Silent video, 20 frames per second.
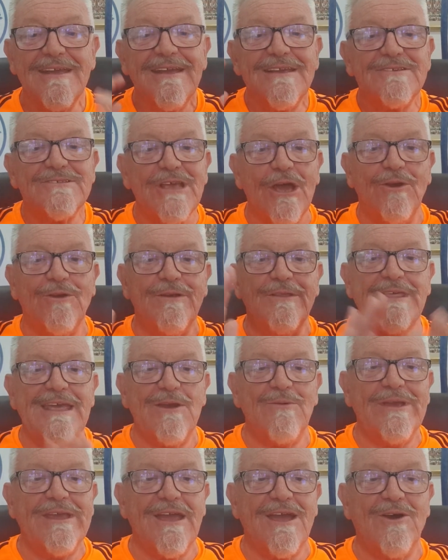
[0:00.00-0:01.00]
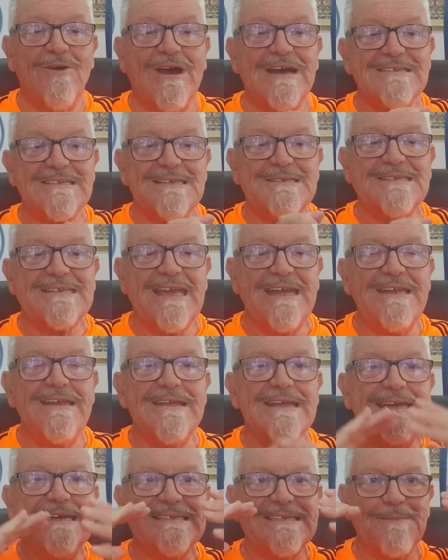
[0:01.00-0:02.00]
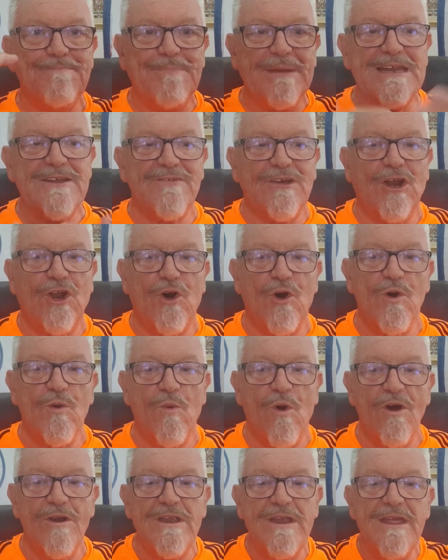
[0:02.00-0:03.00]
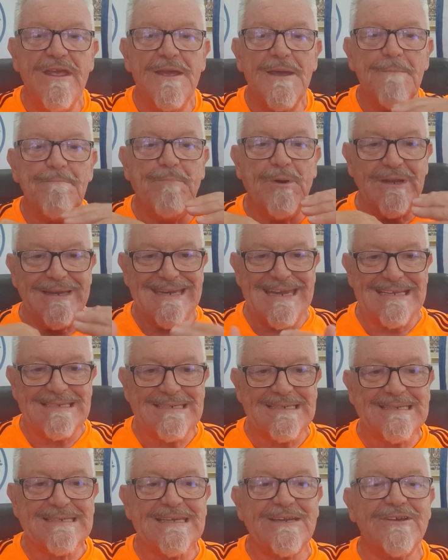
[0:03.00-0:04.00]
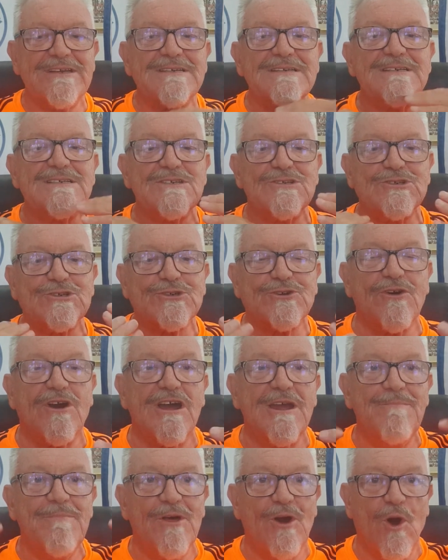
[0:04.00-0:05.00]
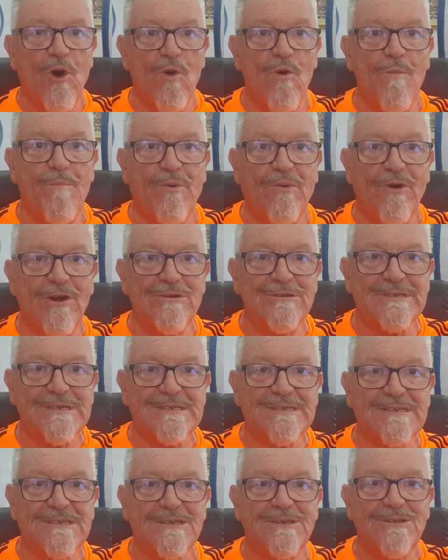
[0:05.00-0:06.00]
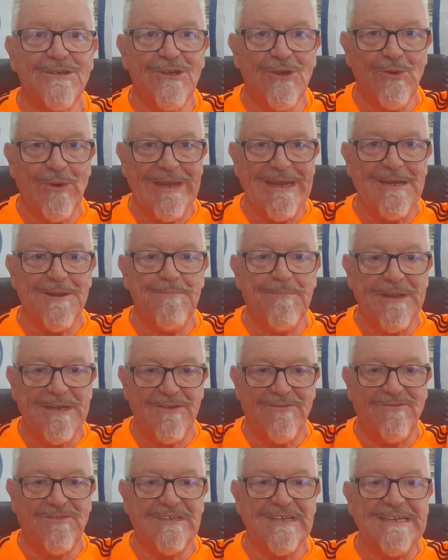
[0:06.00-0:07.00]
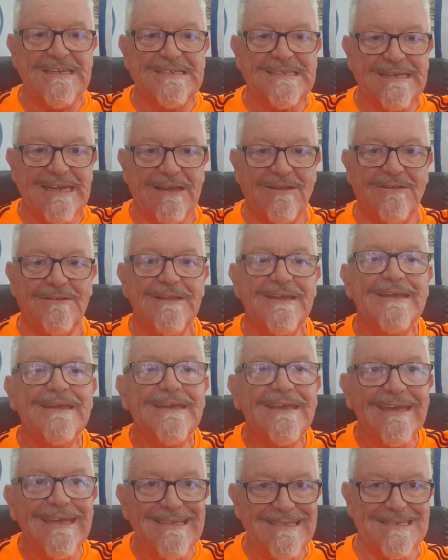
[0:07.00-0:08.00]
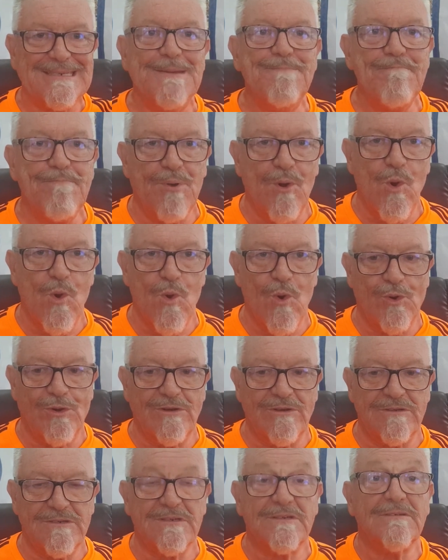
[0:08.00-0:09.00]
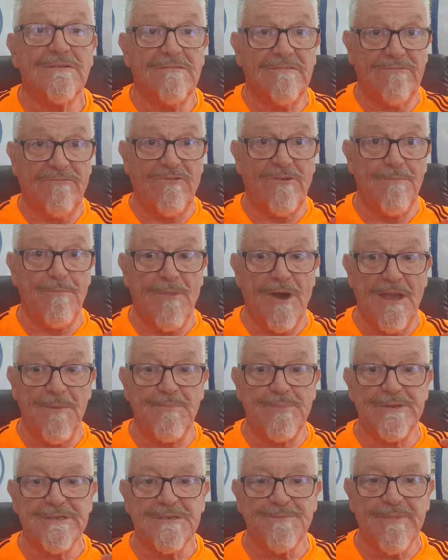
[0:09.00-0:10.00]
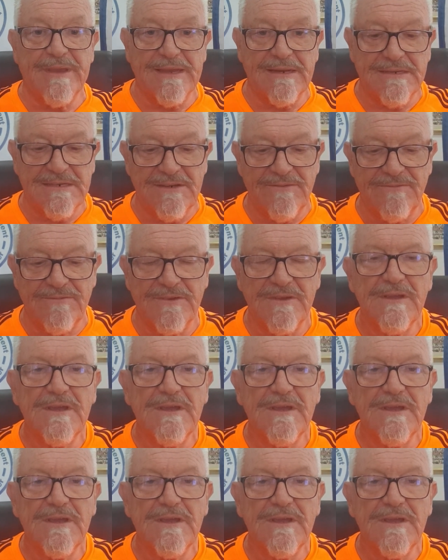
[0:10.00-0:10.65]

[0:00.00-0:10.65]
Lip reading: So there we go. As I said, it's a bit of a long one, but necessary to describe the whole process to you in a bit of detail. It's important from my perspective.